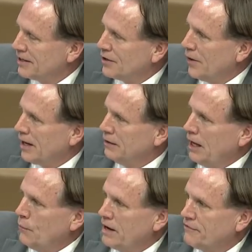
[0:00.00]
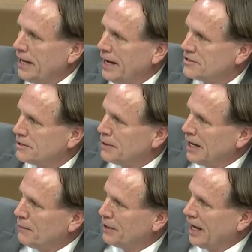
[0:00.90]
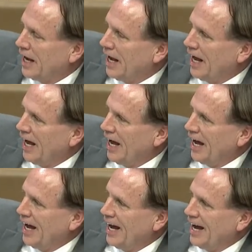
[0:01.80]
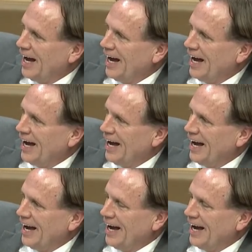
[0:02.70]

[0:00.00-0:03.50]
That's why I kind of